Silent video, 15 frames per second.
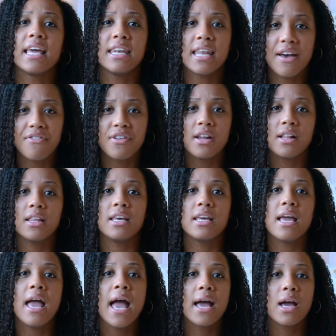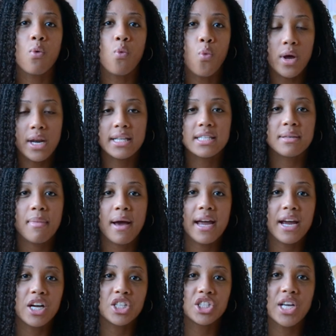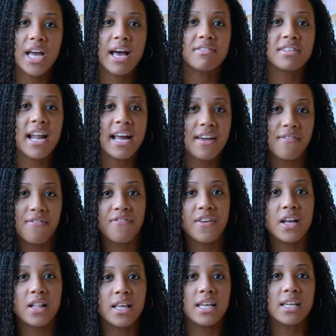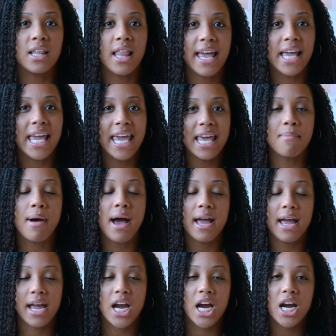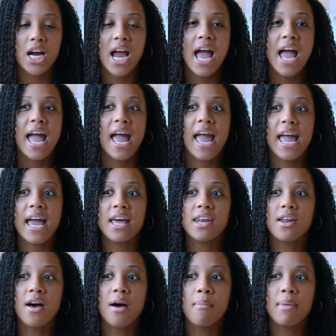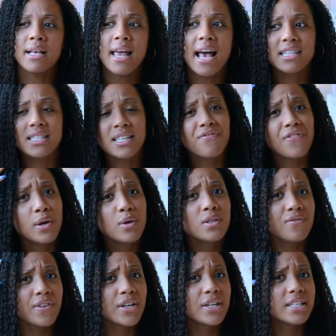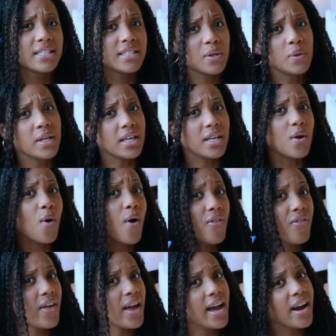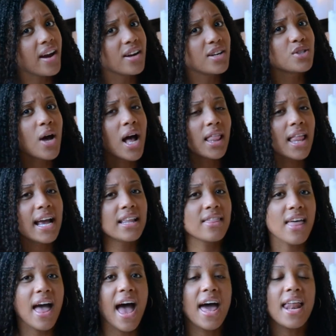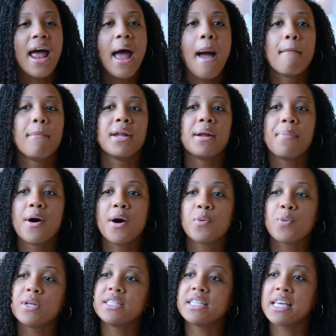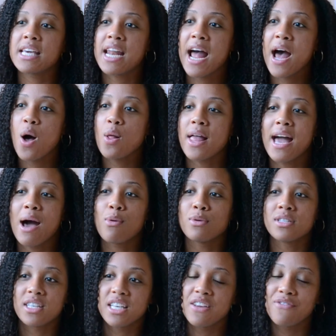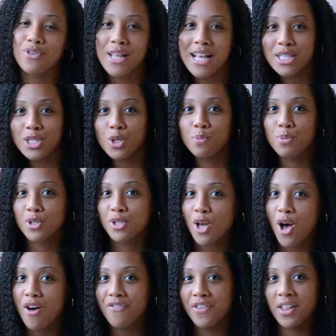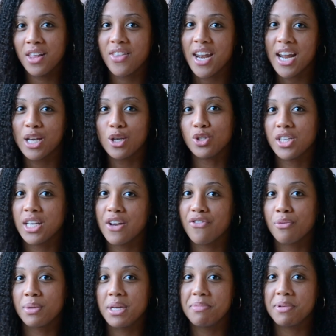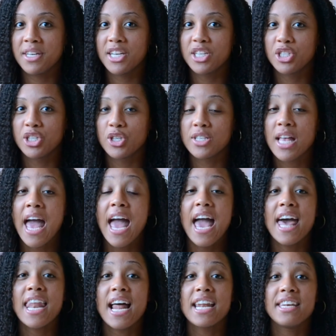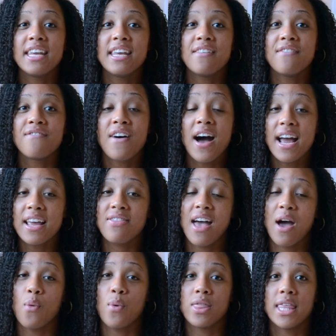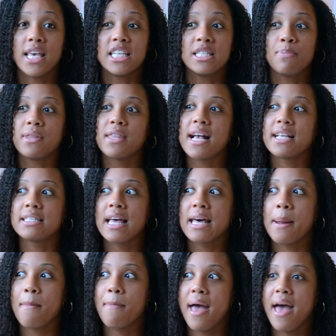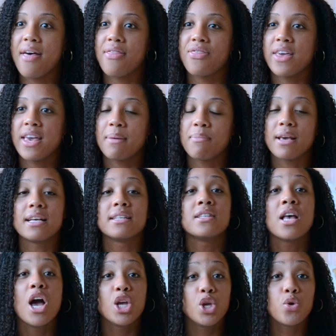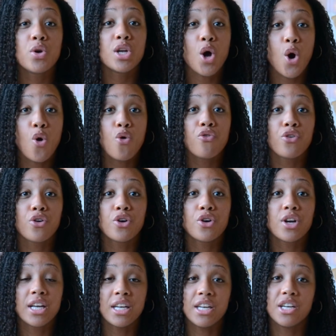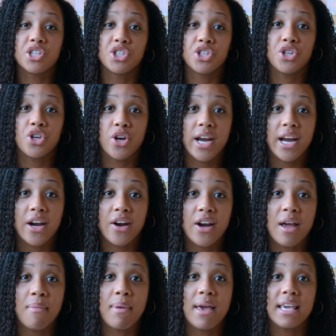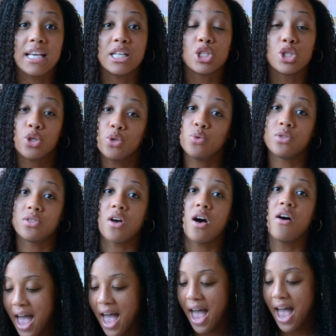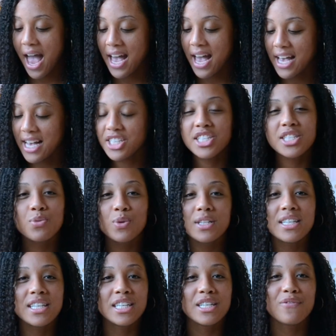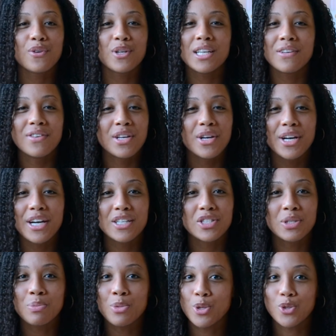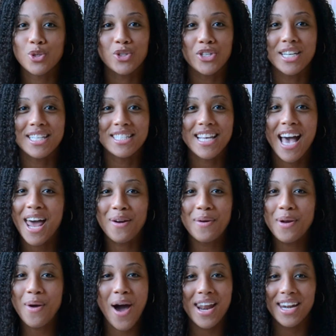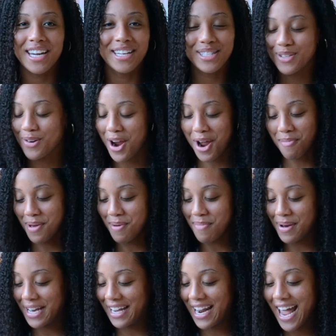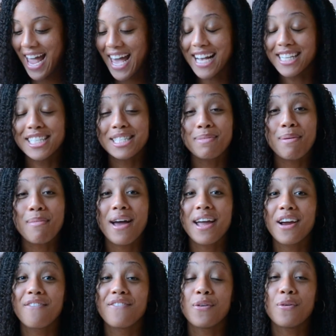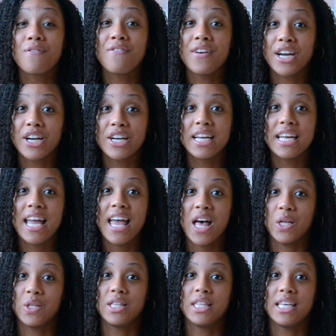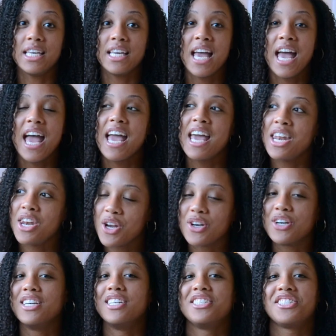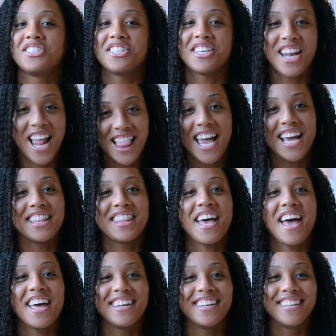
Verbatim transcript: it definitely went into my hair shaft and I could feel it like in my hair and um, it has it feels very silky on the hair so I like that but upon rinsing it out like I was looking for that super soft feeling that I usually get from deep conditioners and I didn't find that with this but that's not a bad thing because you can over condition your hair and make it too soft it's just really good for giving your hair some nutrients. I don't know how to describe it, but it just made my hair feel very healthy and nourished, and I like that.